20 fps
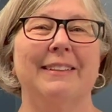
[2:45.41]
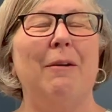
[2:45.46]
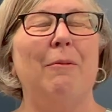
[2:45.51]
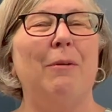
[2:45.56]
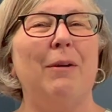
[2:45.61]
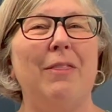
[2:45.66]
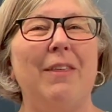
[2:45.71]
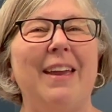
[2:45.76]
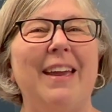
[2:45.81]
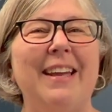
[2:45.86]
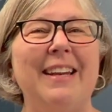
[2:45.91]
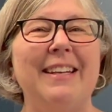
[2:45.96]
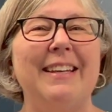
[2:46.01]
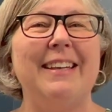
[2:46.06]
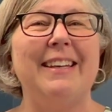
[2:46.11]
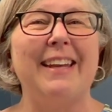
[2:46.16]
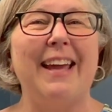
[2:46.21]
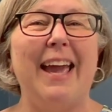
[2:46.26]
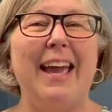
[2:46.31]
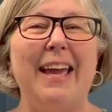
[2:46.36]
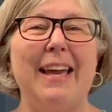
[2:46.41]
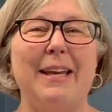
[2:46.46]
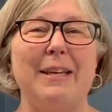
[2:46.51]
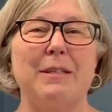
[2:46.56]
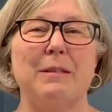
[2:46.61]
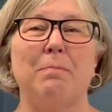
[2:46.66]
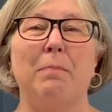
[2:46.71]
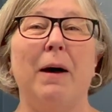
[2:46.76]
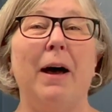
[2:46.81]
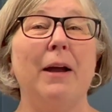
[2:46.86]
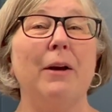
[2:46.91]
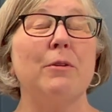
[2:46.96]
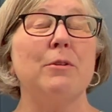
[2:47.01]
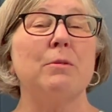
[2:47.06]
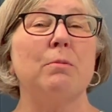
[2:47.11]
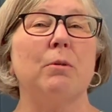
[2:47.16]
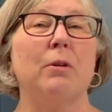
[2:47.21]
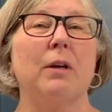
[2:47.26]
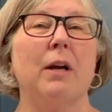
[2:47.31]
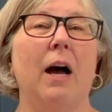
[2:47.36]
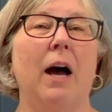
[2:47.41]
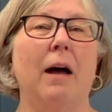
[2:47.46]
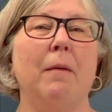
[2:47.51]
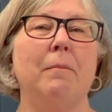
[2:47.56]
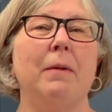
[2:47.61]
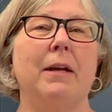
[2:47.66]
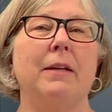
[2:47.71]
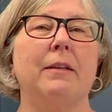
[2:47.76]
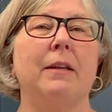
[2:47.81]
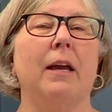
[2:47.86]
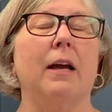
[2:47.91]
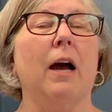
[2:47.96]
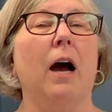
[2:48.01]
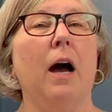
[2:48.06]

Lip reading: Within days, buyers were commenting